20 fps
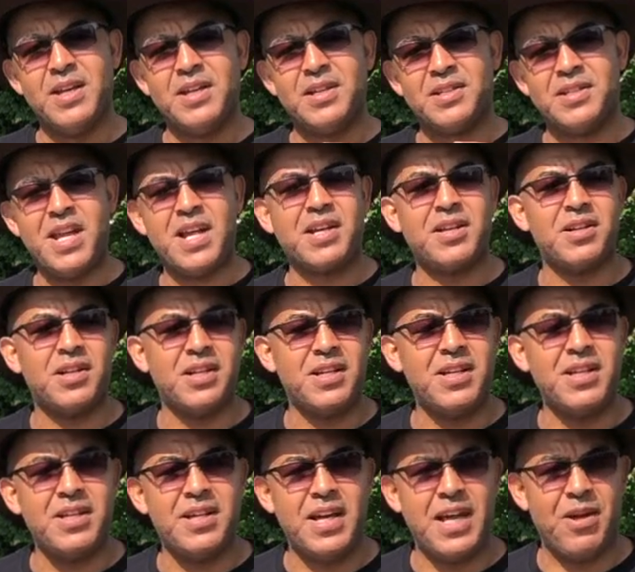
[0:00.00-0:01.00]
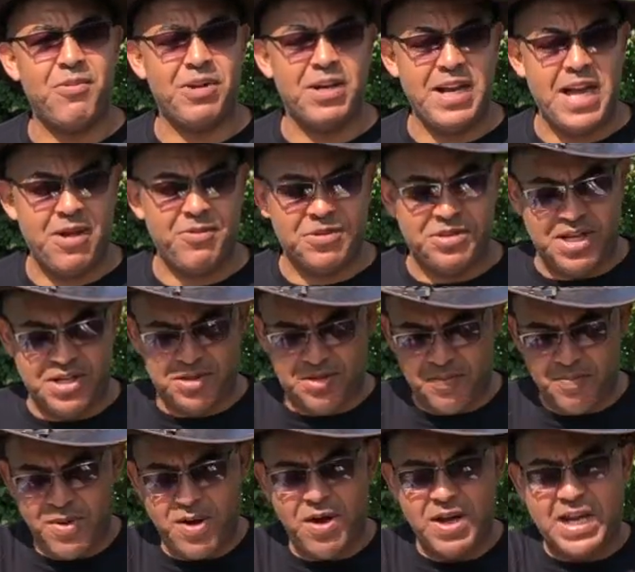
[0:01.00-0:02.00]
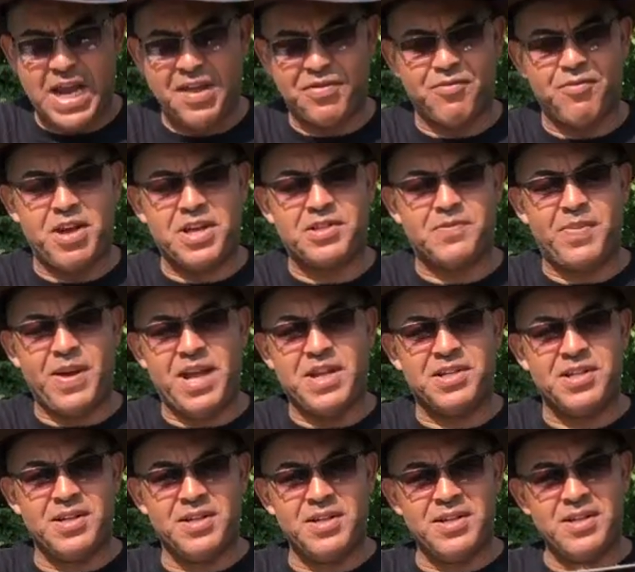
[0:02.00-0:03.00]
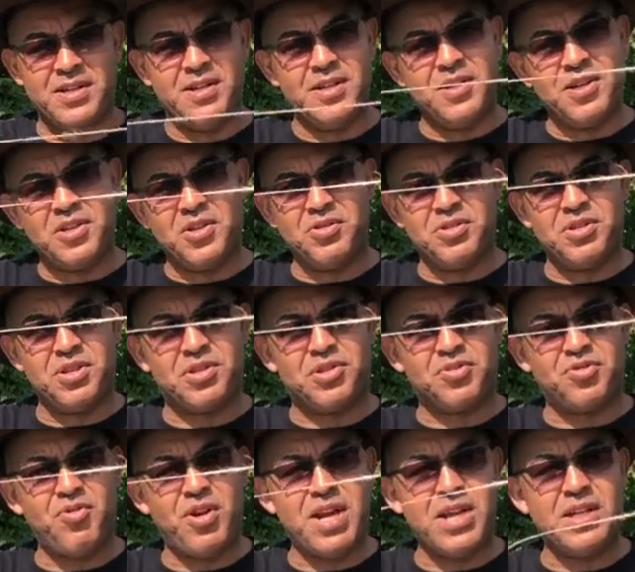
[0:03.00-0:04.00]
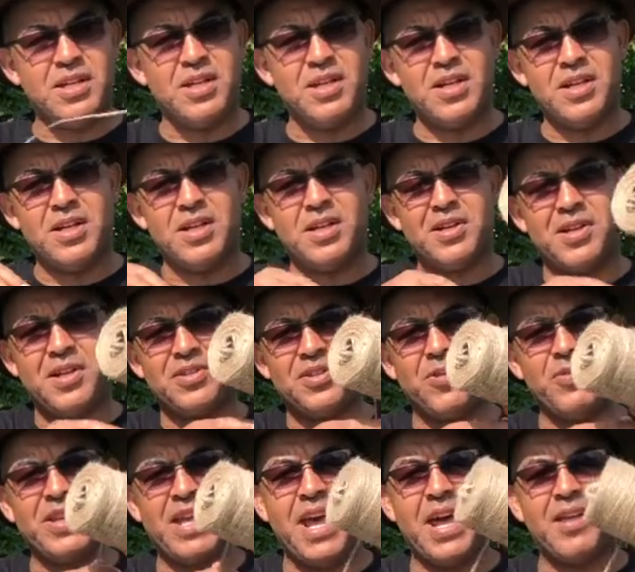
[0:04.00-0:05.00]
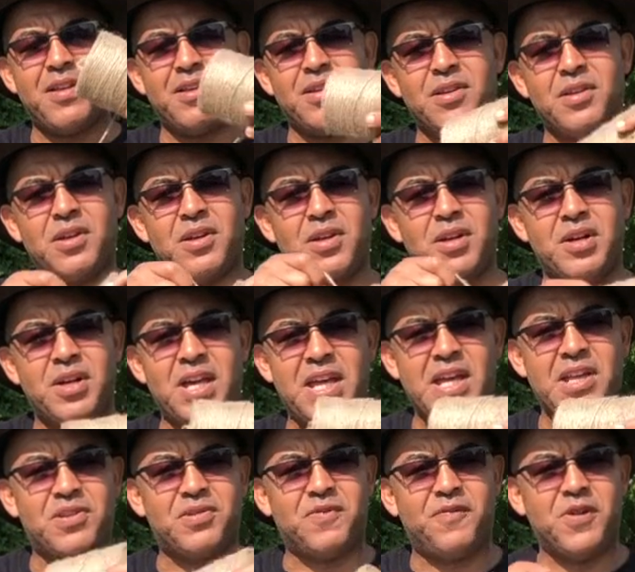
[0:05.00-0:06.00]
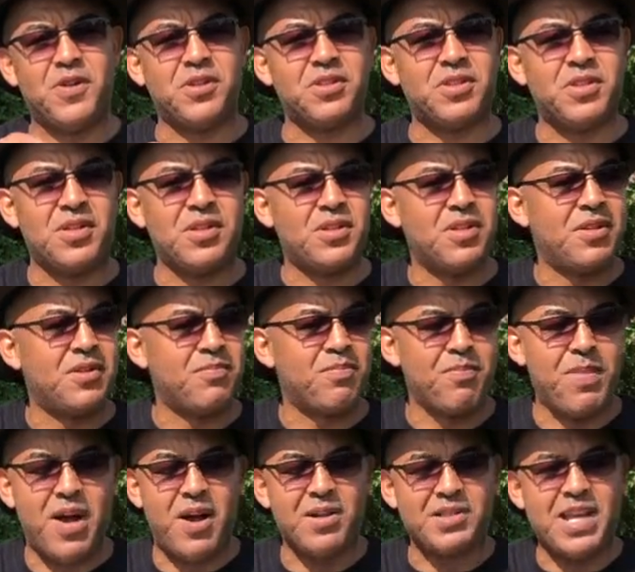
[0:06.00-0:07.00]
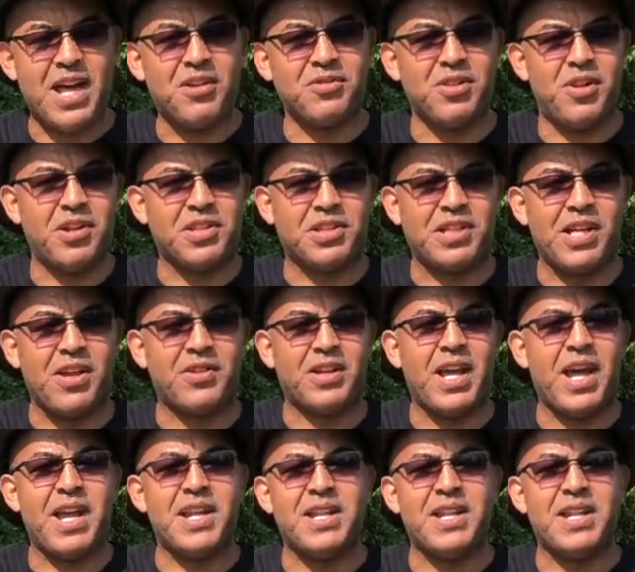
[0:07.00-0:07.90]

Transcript: Secondly, it will allow us then to mark out the raised bed using the string so we get each foot marked out nicely, okay.